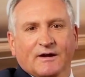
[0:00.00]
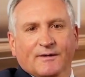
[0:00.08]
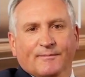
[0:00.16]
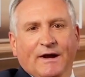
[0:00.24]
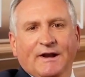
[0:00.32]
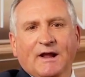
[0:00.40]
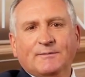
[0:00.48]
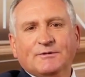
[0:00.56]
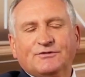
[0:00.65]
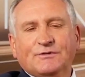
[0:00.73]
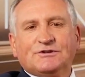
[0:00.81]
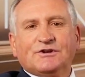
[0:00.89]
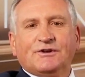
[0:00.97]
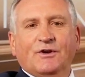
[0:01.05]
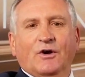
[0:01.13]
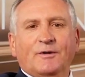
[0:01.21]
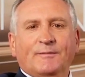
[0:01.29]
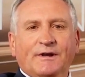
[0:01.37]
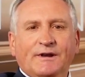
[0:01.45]
My name is Richard
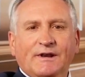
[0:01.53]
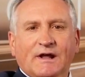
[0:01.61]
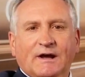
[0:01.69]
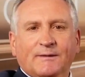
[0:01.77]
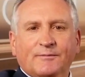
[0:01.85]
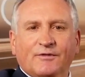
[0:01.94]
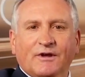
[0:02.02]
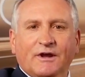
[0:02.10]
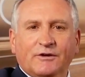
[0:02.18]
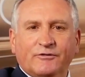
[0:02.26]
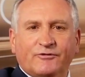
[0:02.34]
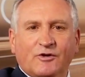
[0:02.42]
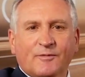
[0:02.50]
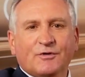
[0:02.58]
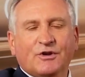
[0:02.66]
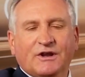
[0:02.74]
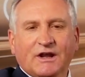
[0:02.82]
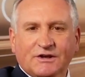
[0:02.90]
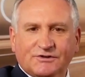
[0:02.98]
Neumann. I'm the head of
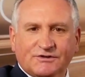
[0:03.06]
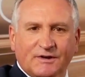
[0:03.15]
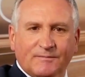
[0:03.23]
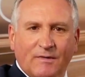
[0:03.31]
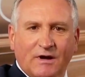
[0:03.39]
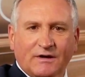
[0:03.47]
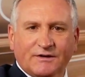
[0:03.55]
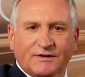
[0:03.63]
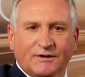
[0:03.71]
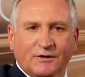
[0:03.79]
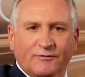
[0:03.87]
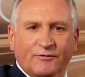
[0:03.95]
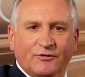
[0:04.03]
communication and marketing of